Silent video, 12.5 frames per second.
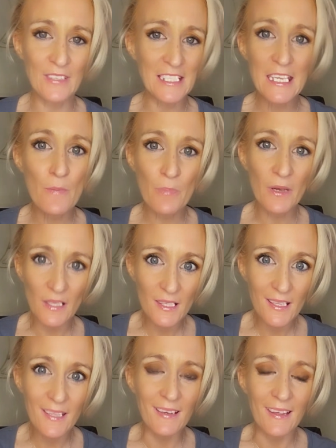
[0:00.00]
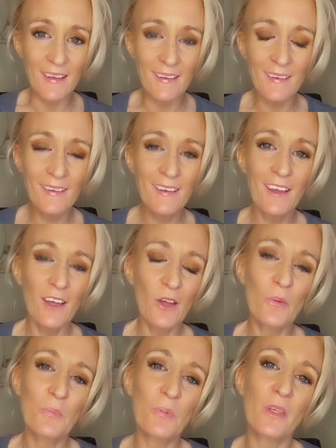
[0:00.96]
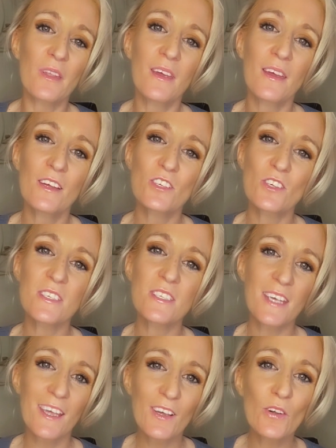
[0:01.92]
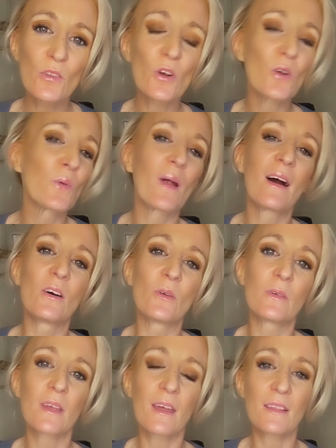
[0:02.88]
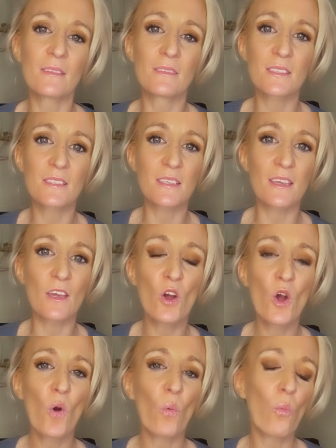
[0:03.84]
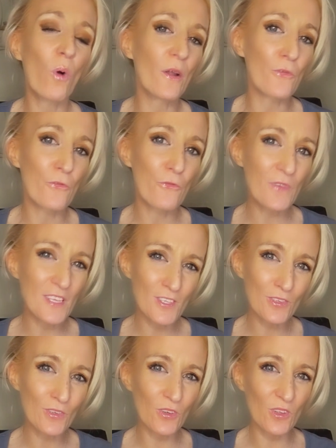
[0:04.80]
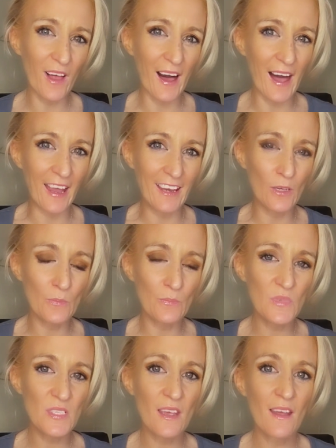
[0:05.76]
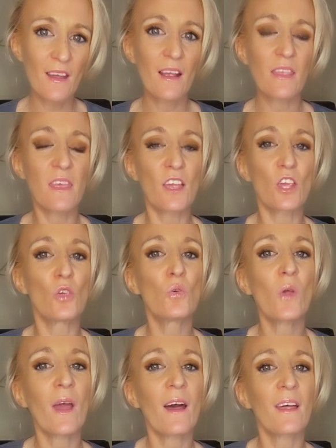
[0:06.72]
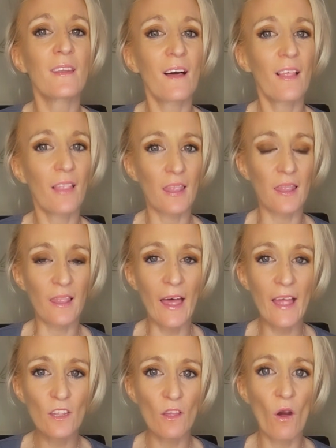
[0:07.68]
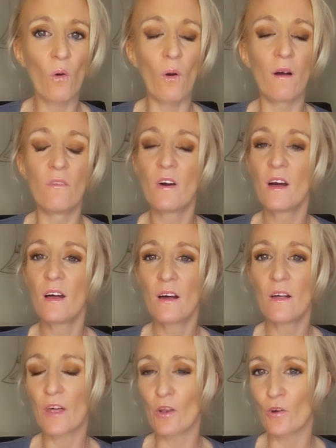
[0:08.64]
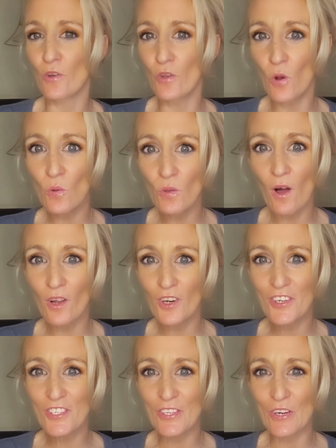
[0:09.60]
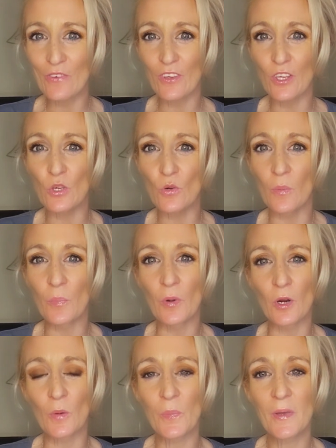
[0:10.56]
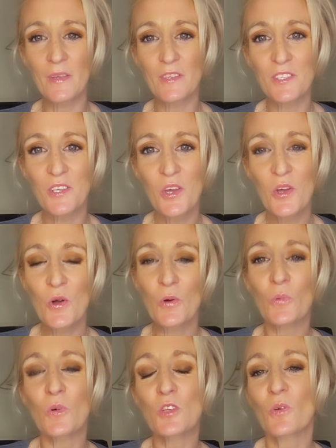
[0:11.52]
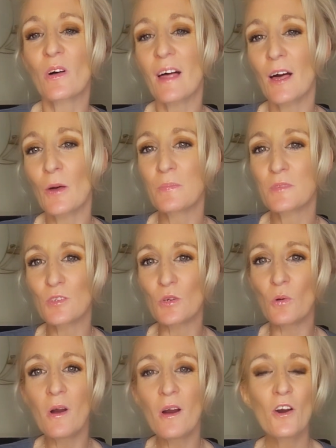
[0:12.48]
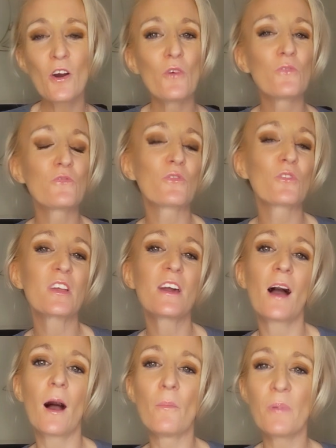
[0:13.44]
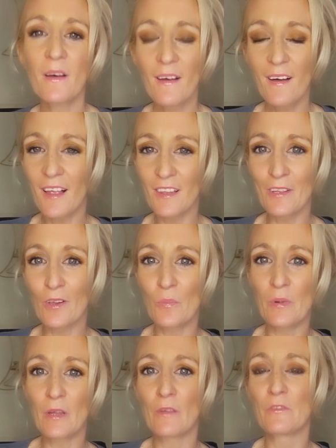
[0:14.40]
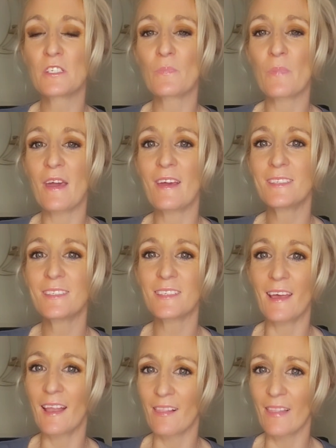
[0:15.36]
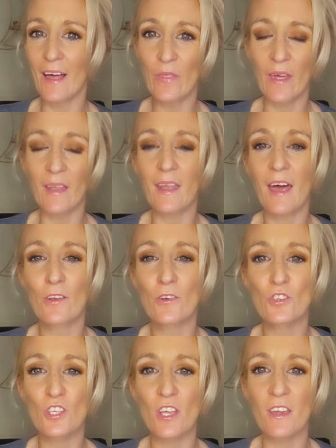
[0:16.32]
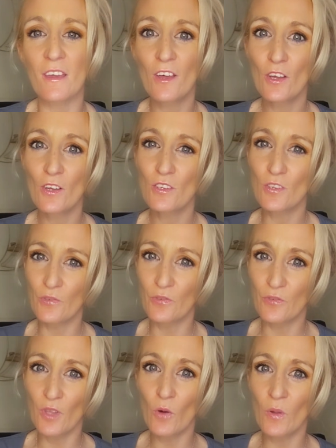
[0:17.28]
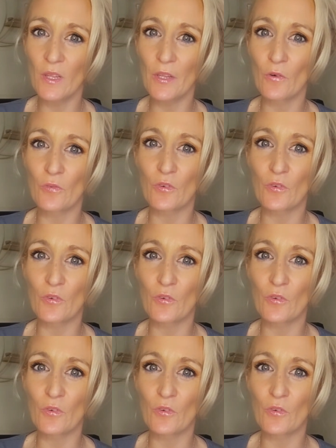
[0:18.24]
deep cleaning, but just take a look around and see what physical items that you can let go of that are no longer serving you a purpose, which will help to free up a little bit of space and allow that energy to flow a little